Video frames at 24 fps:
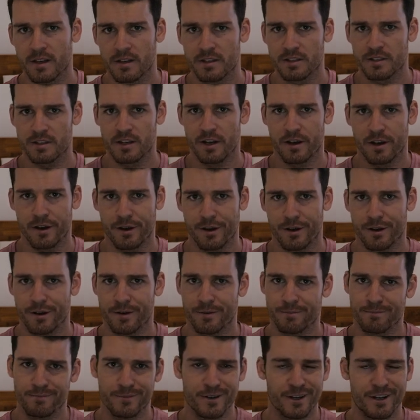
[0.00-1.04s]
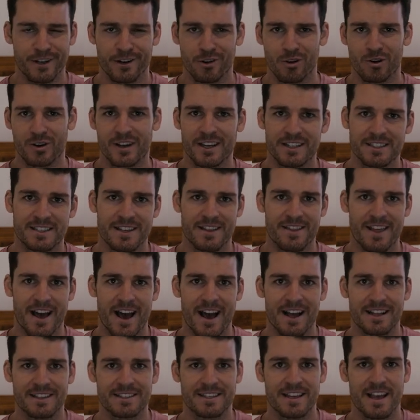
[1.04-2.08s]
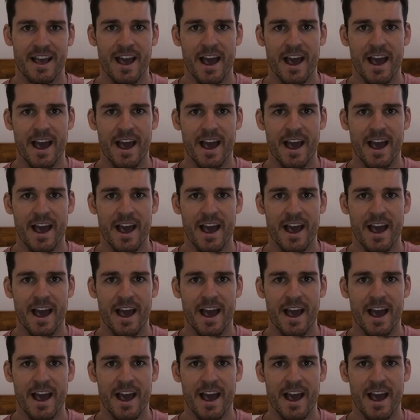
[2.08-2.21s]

so you can look into that.